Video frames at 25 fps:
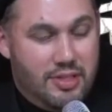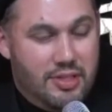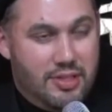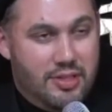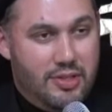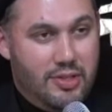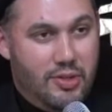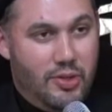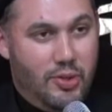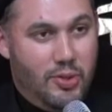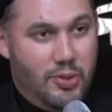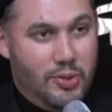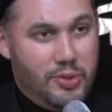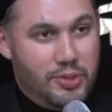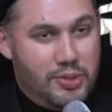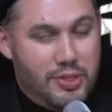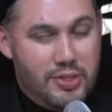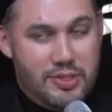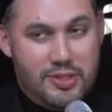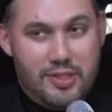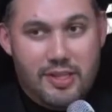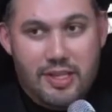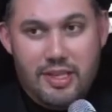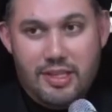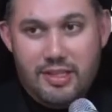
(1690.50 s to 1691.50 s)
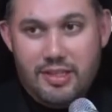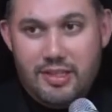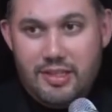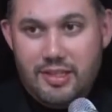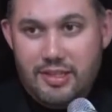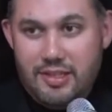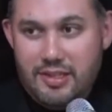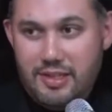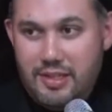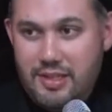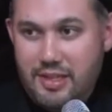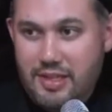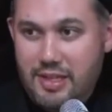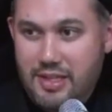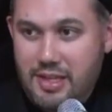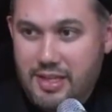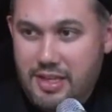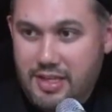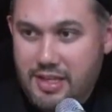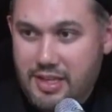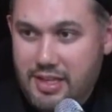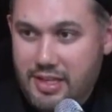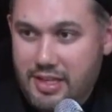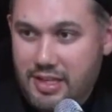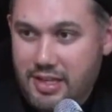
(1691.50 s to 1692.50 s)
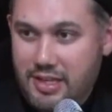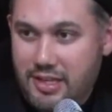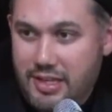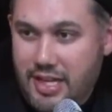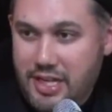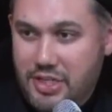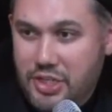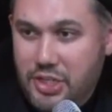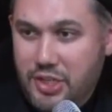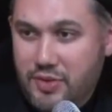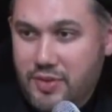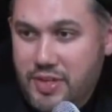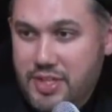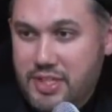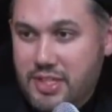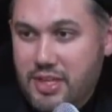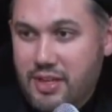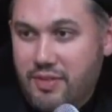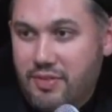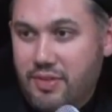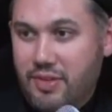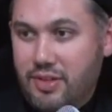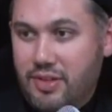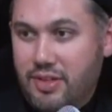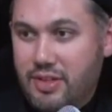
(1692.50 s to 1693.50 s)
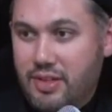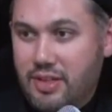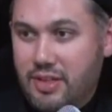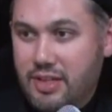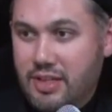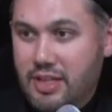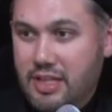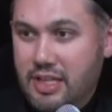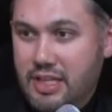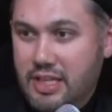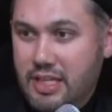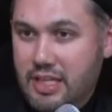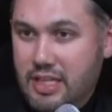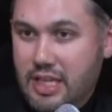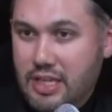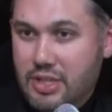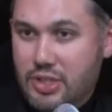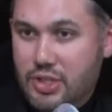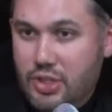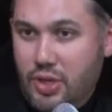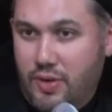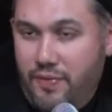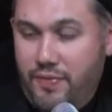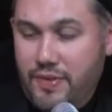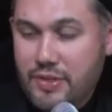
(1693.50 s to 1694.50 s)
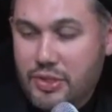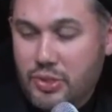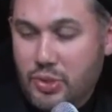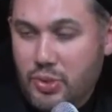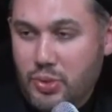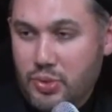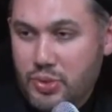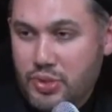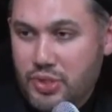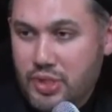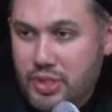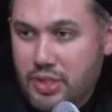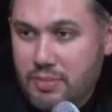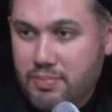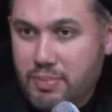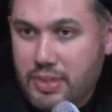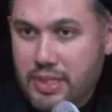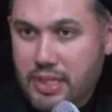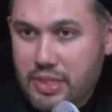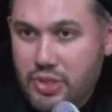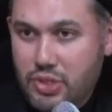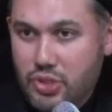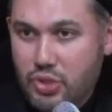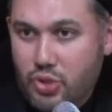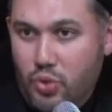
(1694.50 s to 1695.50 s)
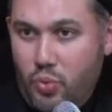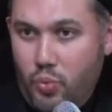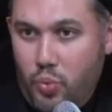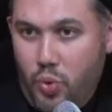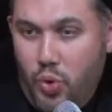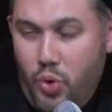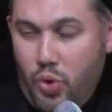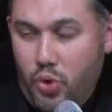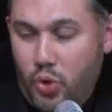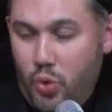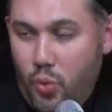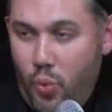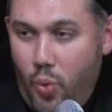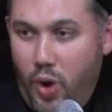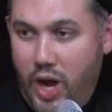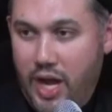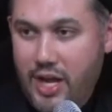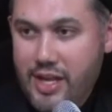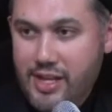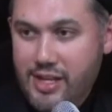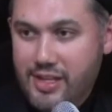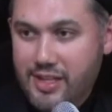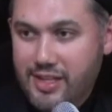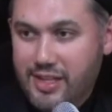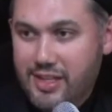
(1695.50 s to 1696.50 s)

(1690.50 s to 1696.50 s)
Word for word: horses there, letter is given, he gets off his horse and he begins to walk. Why?